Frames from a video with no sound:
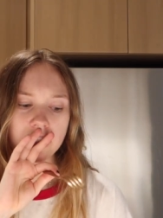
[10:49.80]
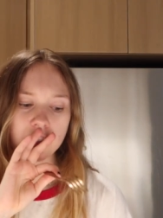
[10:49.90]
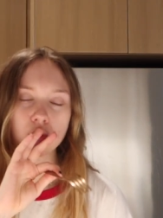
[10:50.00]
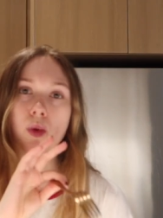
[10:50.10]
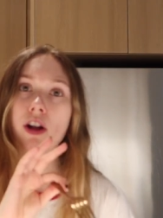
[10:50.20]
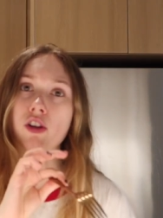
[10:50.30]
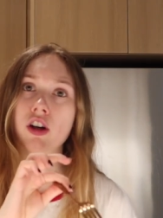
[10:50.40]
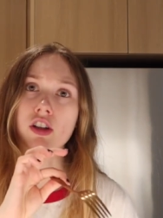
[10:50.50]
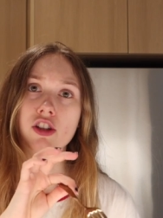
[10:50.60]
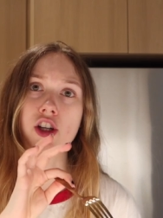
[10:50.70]
And it's well
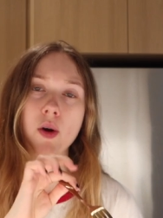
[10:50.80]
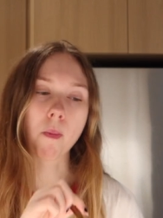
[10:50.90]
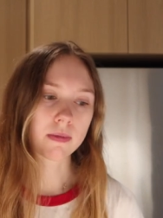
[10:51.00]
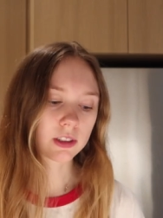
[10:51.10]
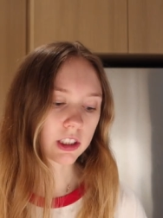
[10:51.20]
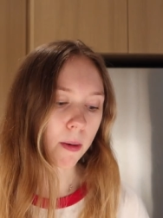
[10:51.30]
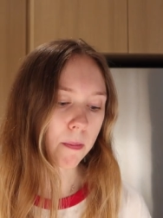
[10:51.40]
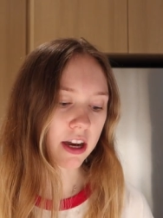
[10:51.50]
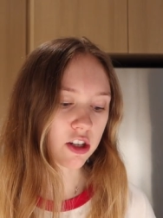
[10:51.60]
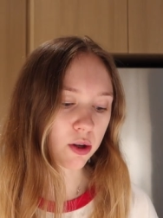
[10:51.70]
cooked, too. It's got
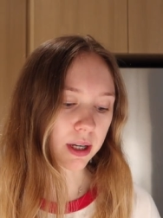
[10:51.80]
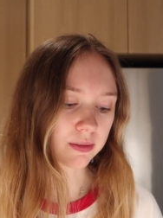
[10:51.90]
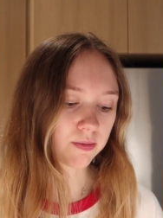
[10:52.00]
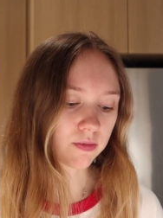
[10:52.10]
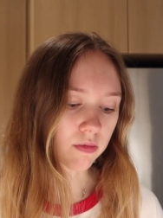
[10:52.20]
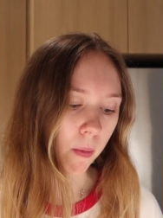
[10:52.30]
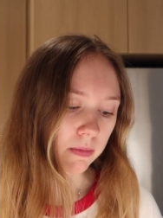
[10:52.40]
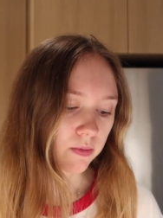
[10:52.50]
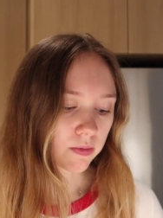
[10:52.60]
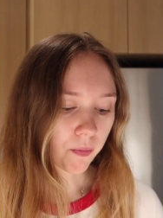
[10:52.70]
bite to it.
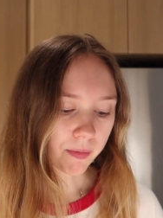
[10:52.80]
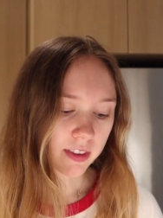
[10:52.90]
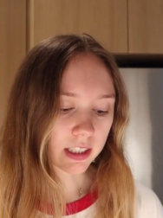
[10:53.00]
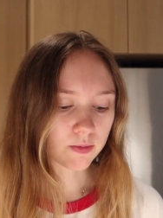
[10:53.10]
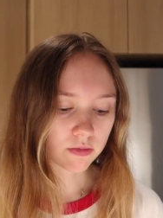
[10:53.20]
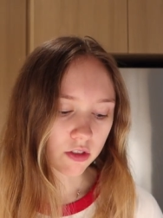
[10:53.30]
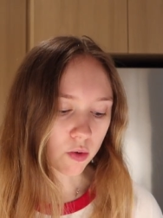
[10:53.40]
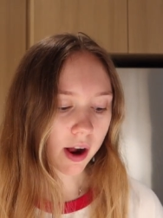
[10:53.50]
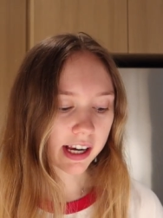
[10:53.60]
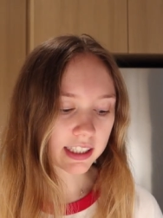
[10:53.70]
It's
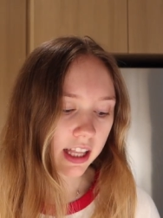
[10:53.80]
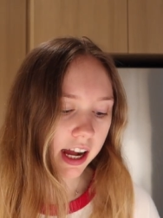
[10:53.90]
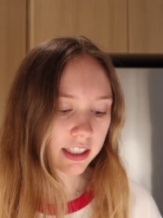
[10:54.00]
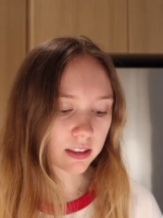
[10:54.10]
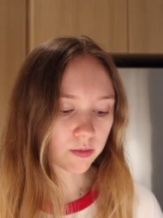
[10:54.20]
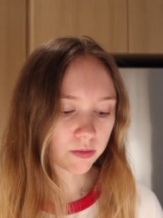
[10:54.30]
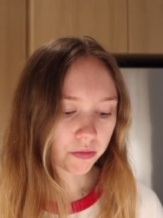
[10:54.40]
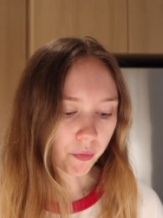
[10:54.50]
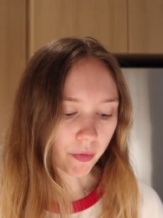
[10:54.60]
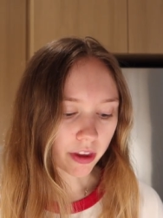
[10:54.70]
what I like.
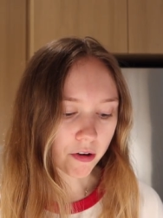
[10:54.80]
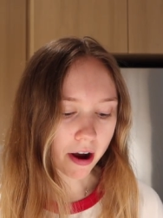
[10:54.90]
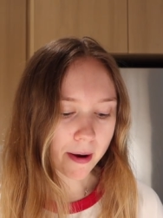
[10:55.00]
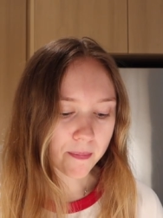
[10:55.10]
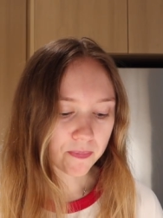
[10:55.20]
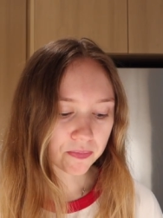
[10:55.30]
Okay.